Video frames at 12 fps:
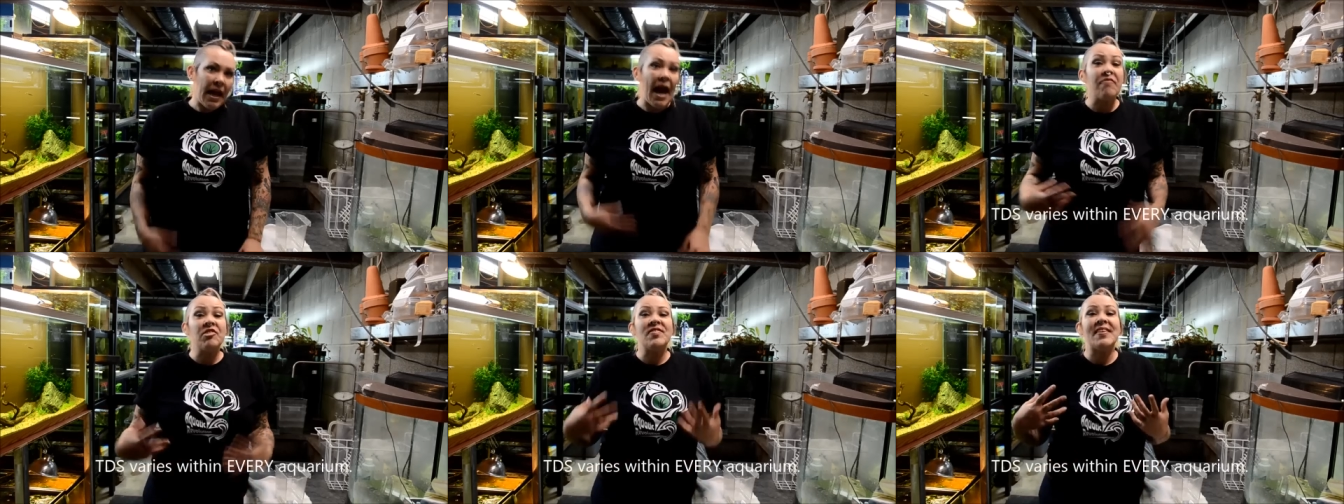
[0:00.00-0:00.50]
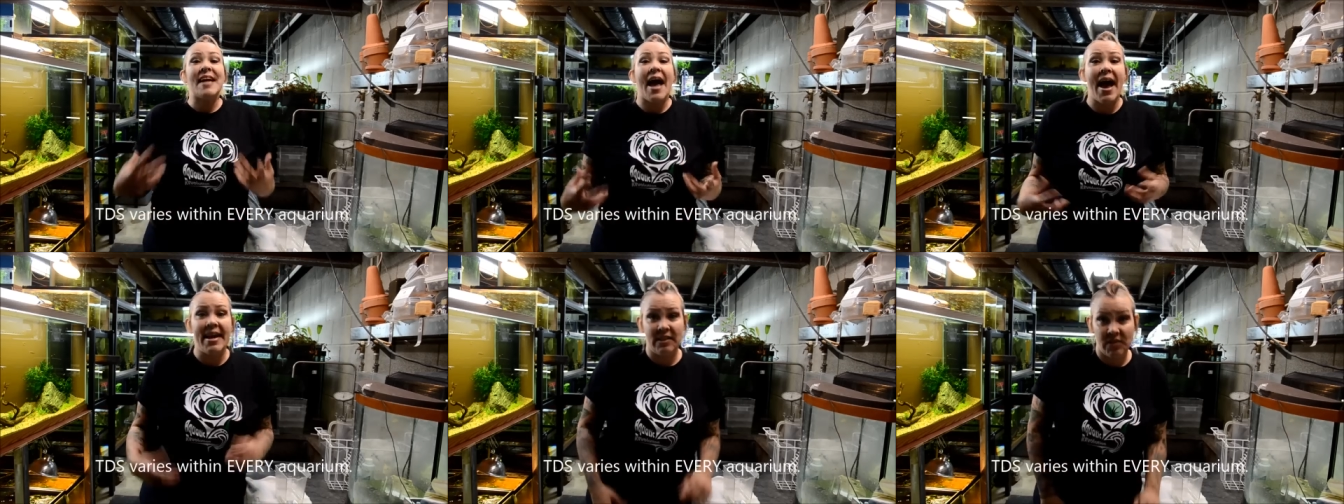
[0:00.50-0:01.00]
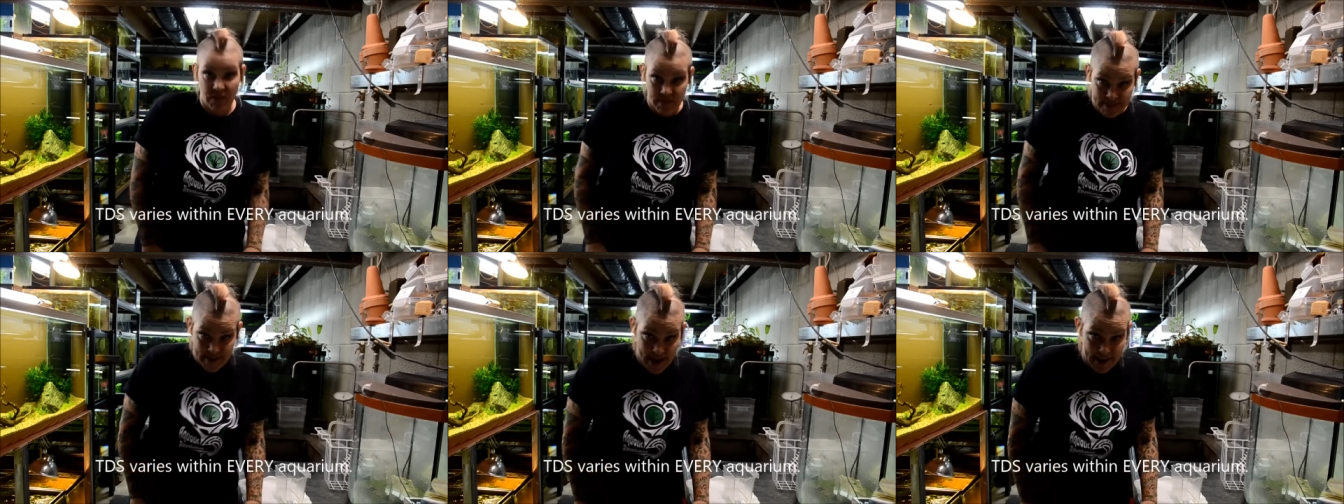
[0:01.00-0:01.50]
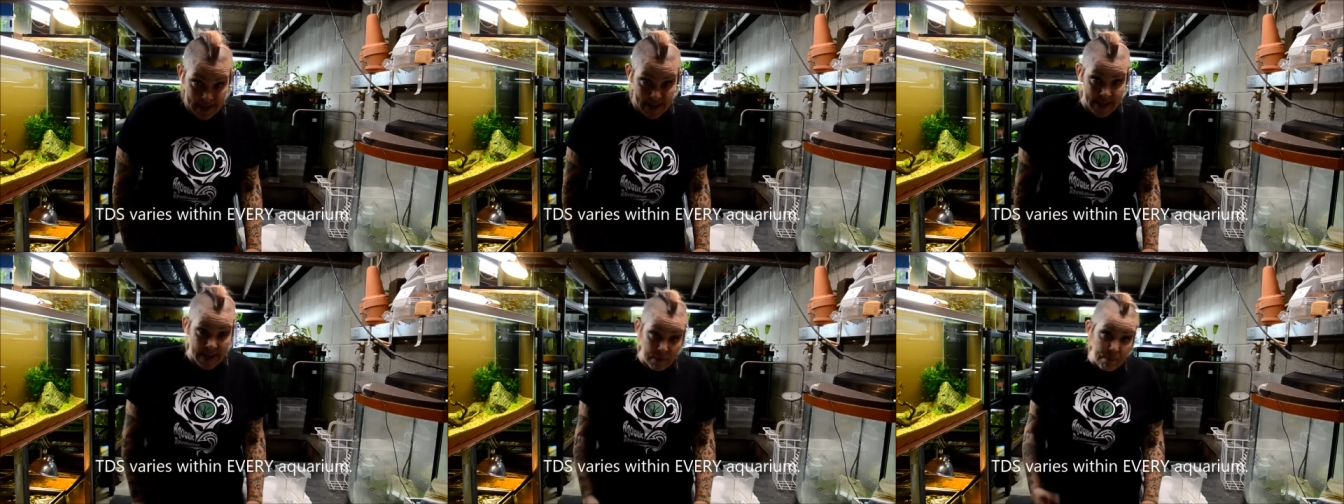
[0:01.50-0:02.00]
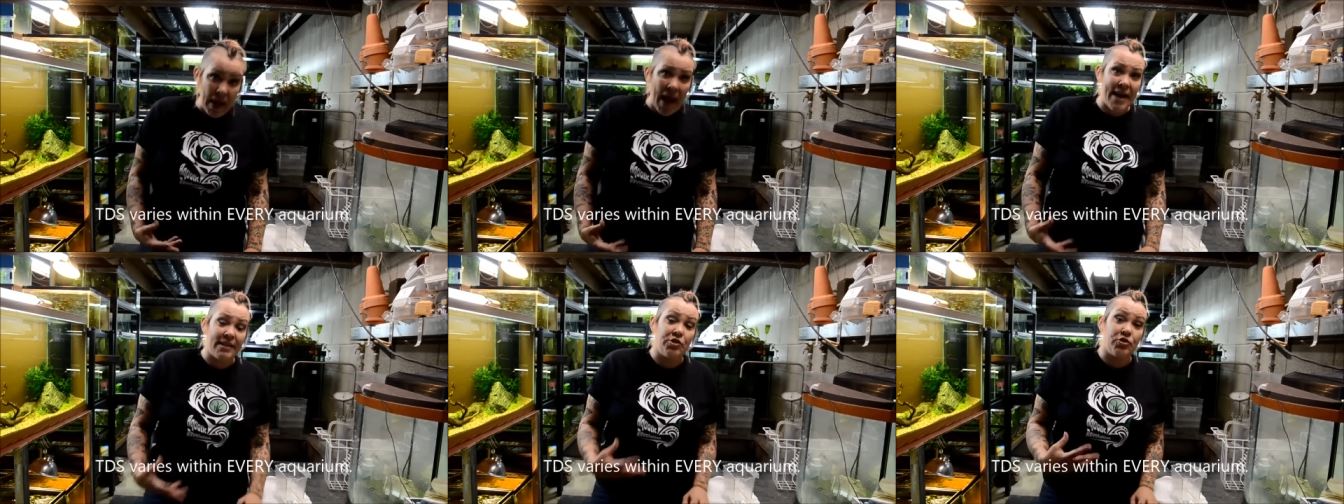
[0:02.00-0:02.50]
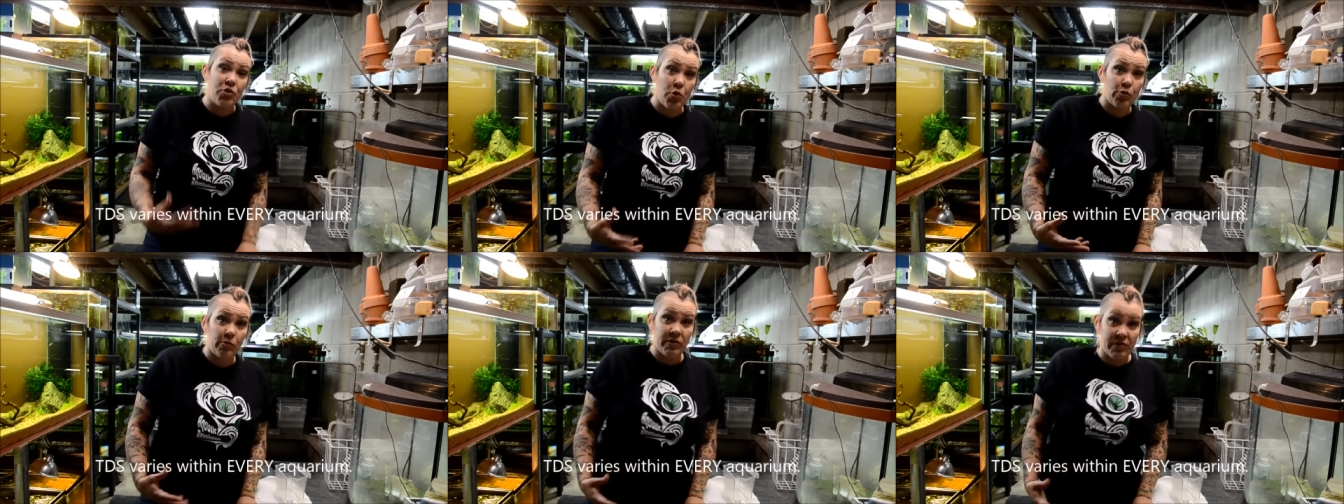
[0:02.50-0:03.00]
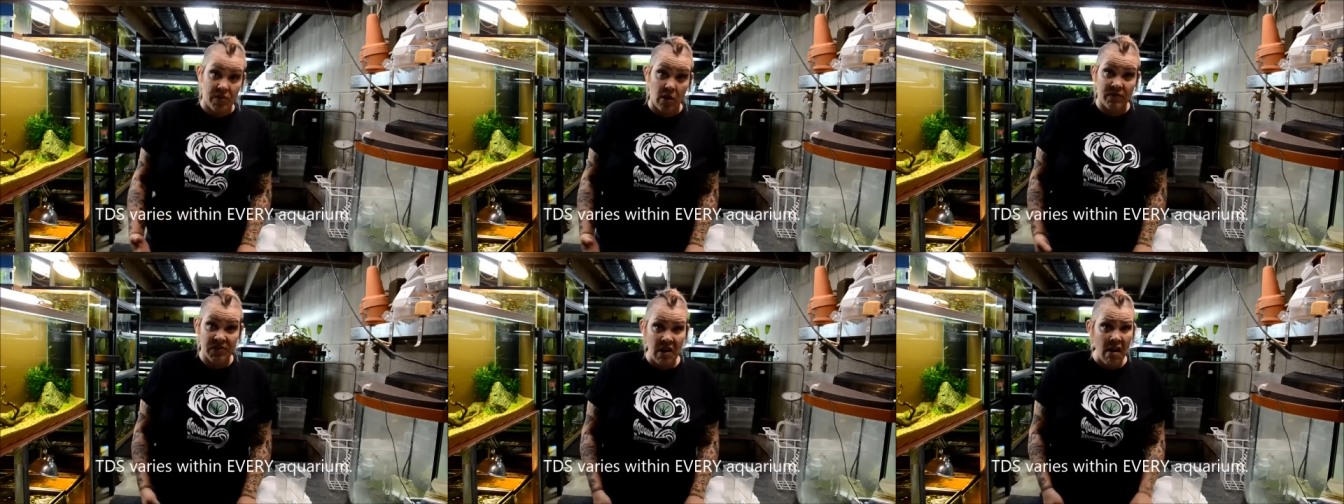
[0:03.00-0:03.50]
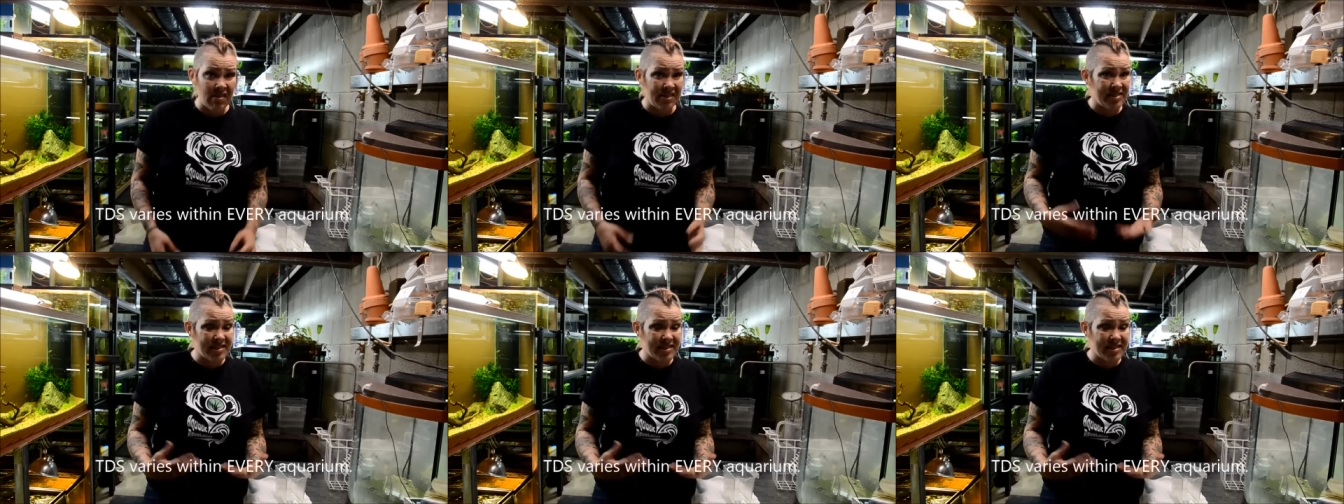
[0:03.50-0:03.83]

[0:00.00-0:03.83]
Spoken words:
Everything added to the tank can impact your total dissolved solids.